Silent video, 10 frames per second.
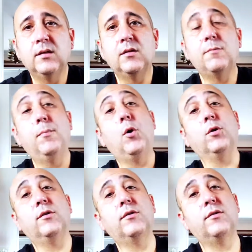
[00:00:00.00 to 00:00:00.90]

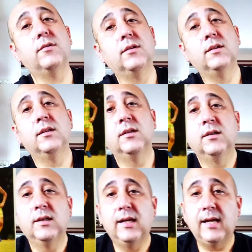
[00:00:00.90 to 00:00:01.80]
sports,
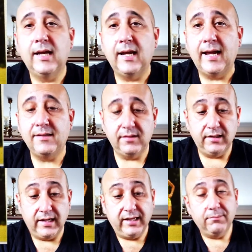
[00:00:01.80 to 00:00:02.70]
as the
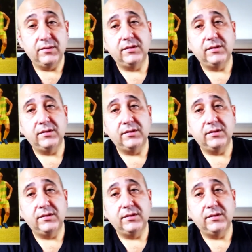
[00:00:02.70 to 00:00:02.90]
name